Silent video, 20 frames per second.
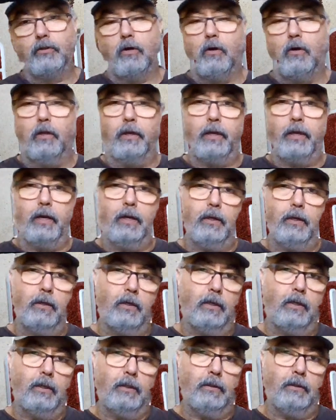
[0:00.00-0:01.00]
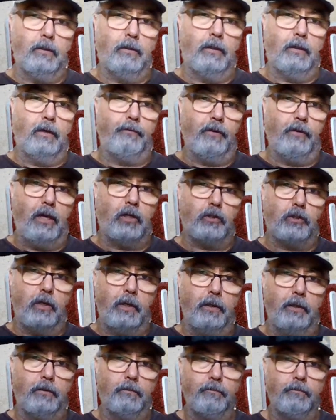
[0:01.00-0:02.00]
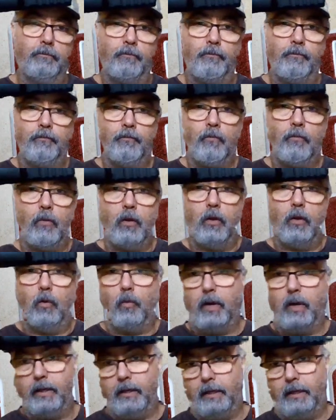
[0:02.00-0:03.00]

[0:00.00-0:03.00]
a flashlight, a white light.